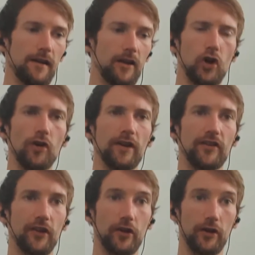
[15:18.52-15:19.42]
Going
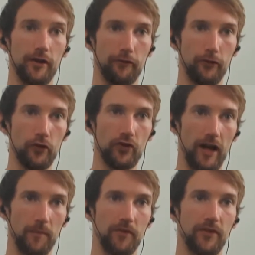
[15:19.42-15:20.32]
into the food
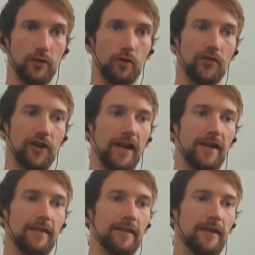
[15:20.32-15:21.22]
types that you were
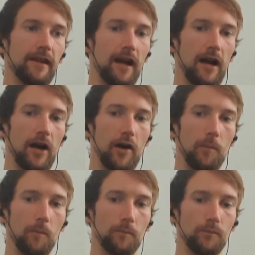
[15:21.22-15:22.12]
saying,
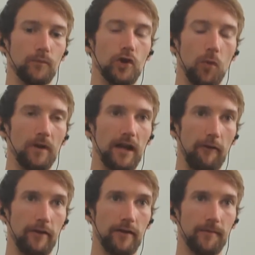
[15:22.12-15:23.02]
me I
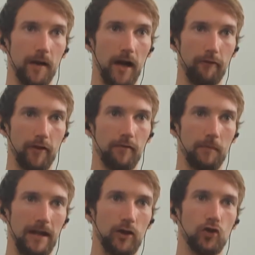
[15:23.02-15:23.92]
have
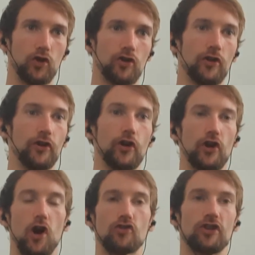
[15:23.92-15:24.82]
my little
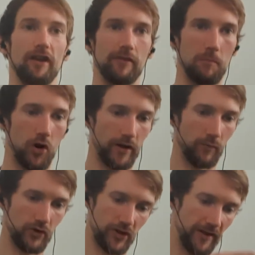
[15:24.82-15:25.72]
concoction every
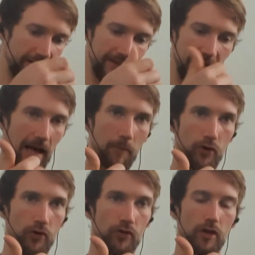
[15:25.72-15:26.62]
morning, which is
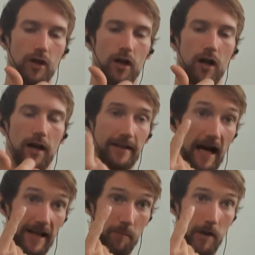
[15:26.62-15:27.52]
lemon,
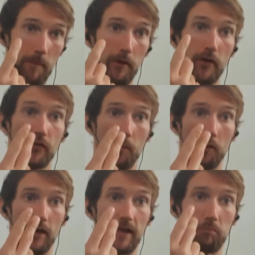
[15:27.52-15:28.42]
cayenne pepper,
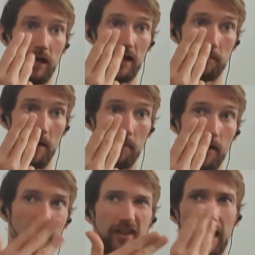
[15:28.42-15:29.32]
turmeric, black
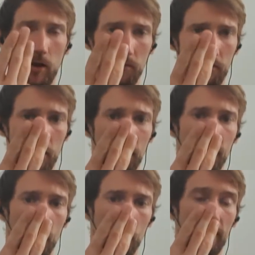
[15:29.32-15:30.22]
pepper, because that helps absorb the
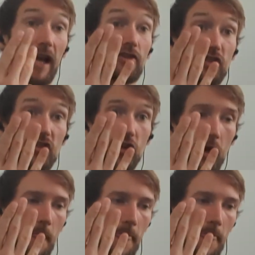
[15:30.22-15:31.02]
turmeric, and ginger.